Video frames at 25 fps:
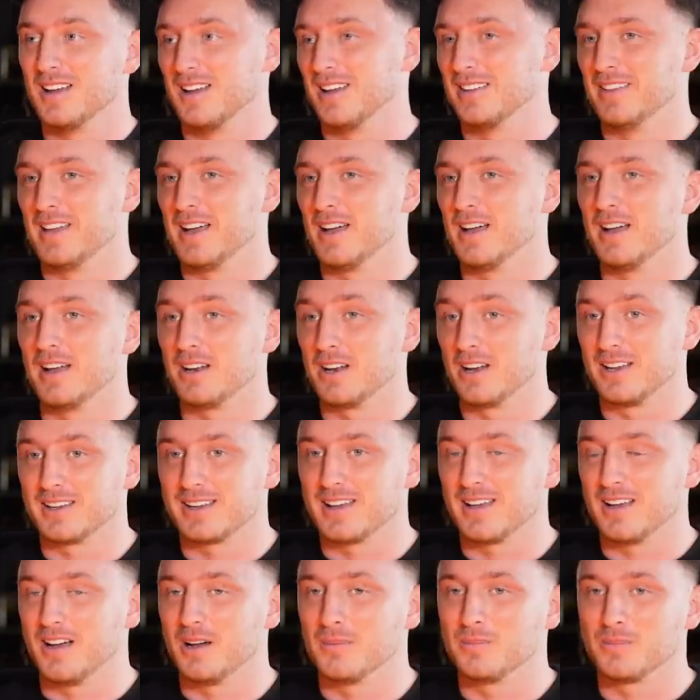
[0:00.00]
And that, and I
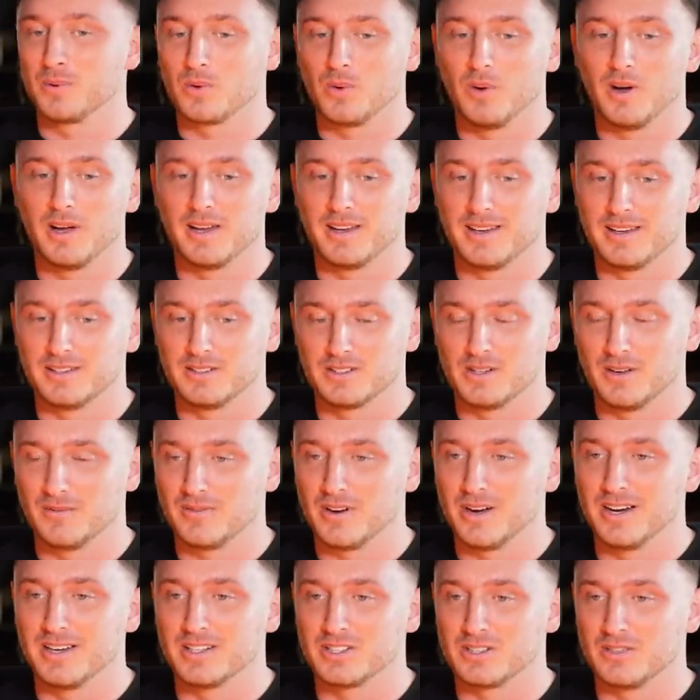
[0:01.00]
get, I'm quite, in, I'm
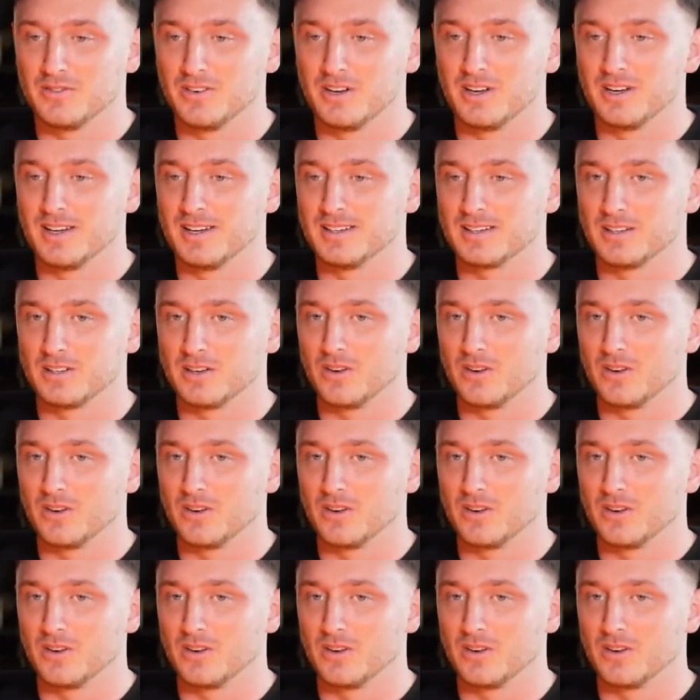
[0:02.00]
very introverted.